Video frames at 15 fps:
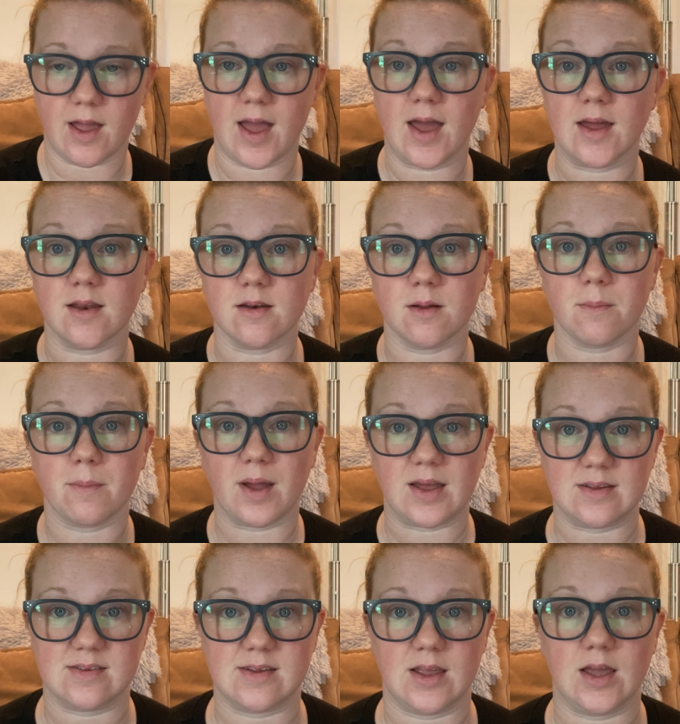and
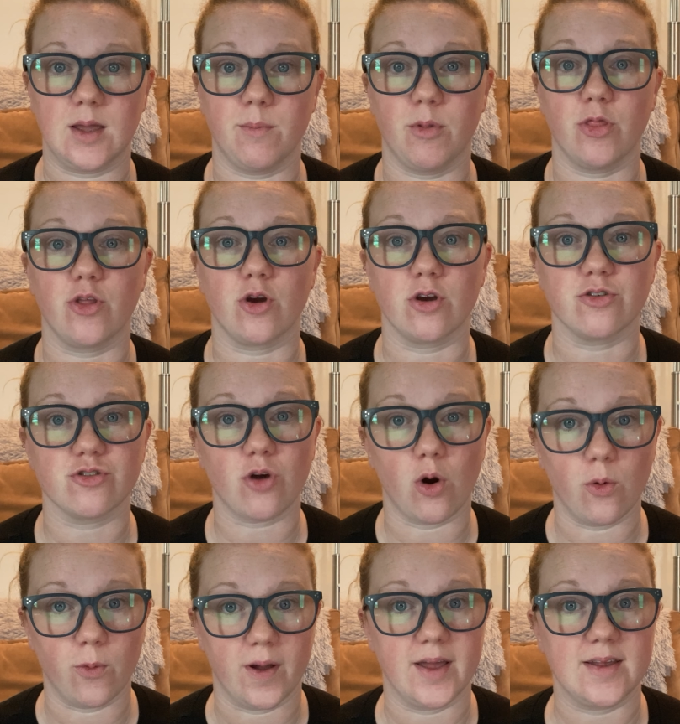may seem, there is
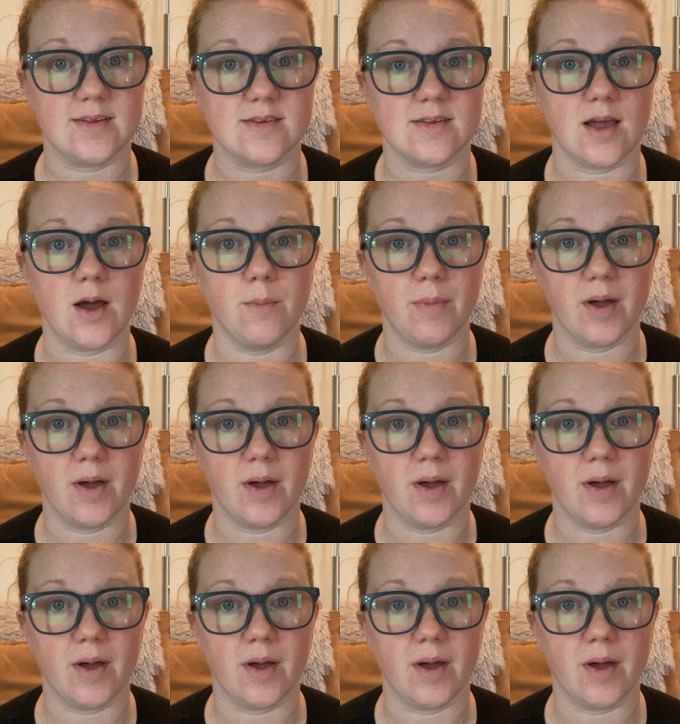always a